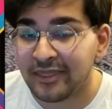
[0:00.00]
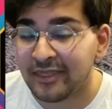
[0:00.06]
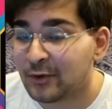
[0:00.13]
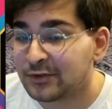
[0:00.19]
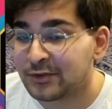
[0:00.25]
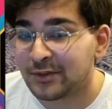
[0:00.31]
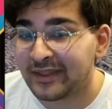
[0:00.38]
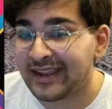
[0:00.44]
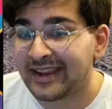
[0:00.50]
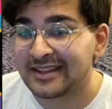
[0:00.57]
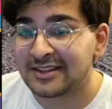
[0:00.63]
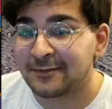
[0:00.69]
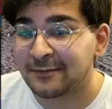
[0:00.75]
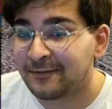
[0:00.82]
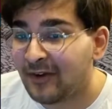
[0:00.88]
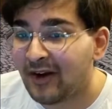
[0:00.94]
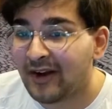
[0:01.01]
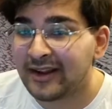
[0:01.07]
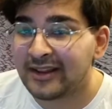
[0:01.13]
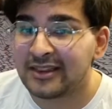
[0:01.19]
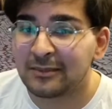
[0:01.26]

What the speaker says: also think it's fine.